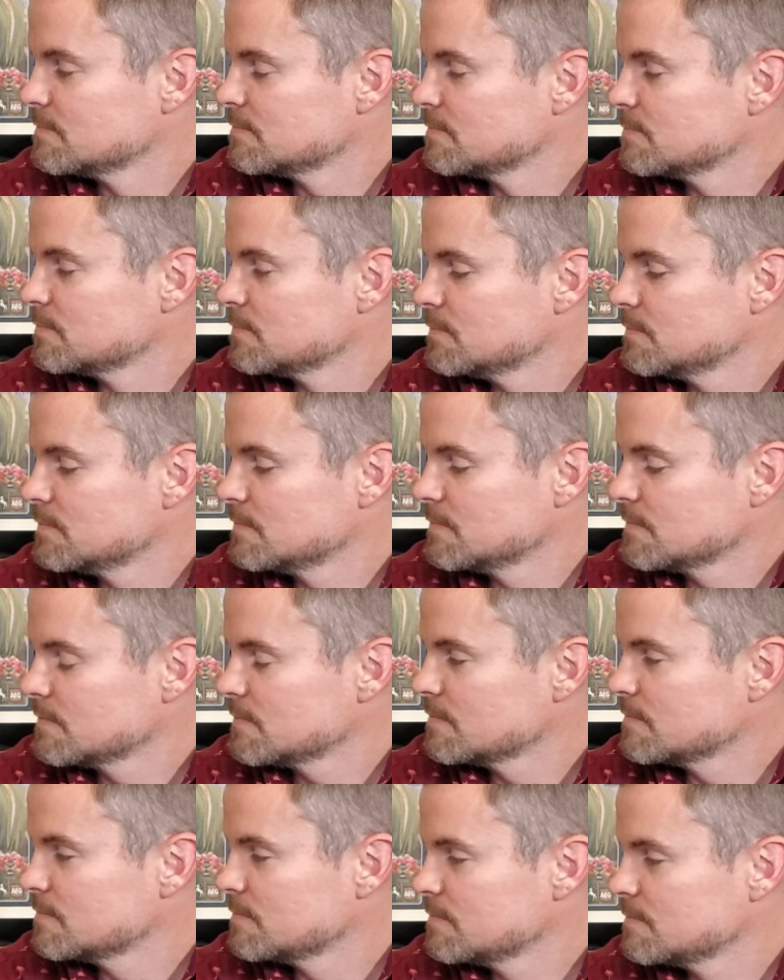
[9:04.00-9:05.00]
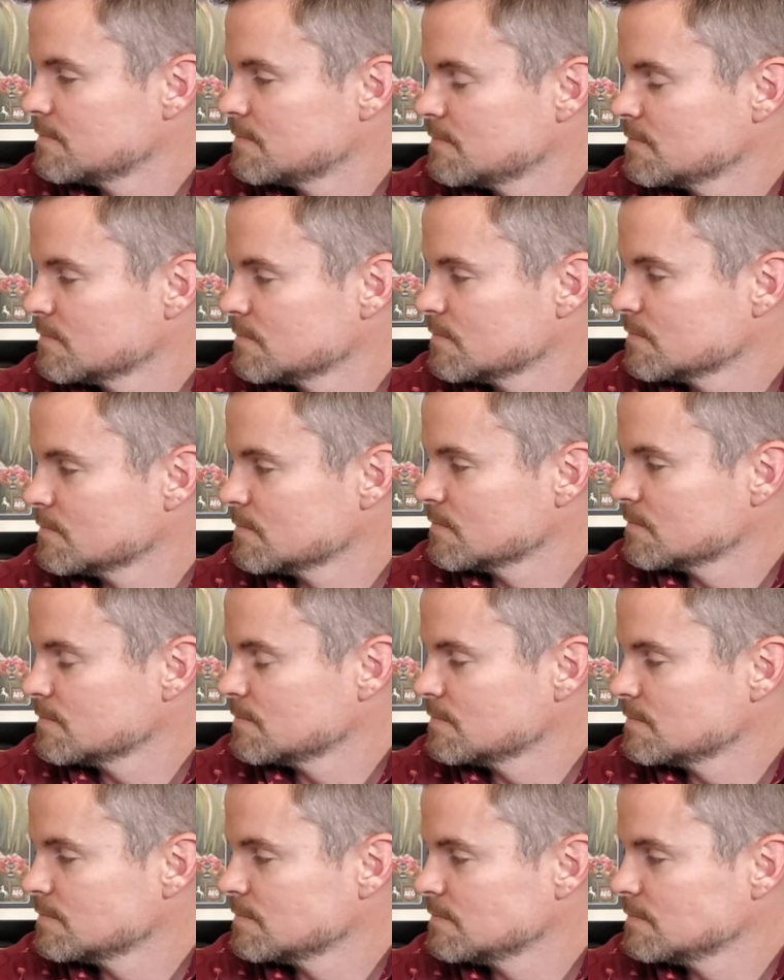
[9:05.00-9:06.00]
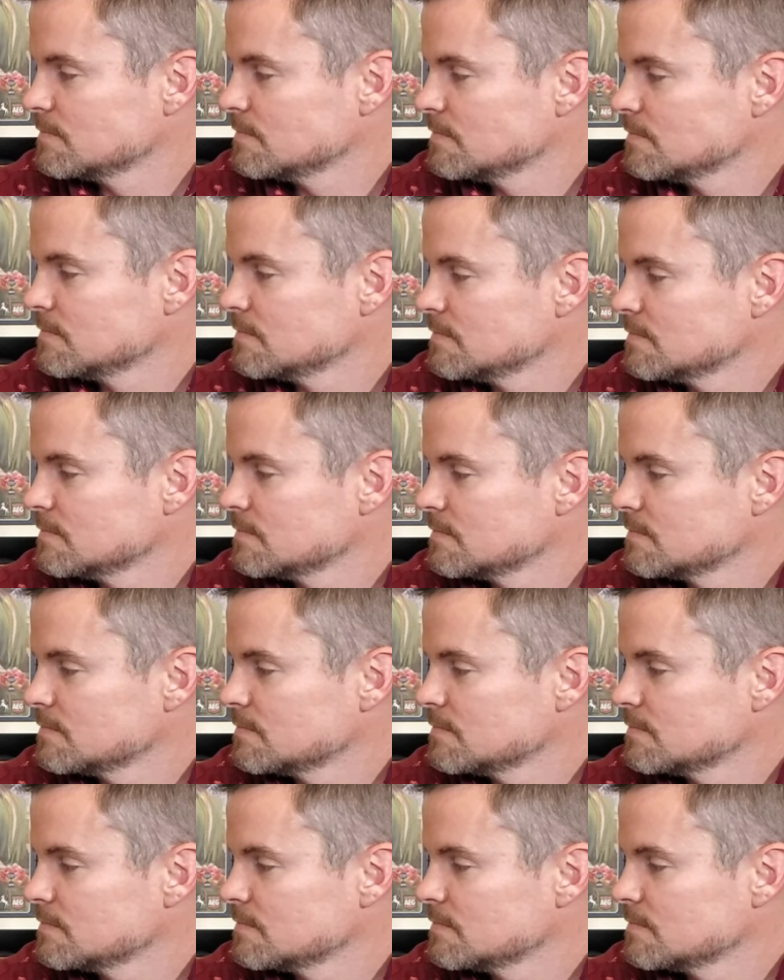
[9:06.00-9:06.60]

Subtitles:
No words are spoken by the person on screen.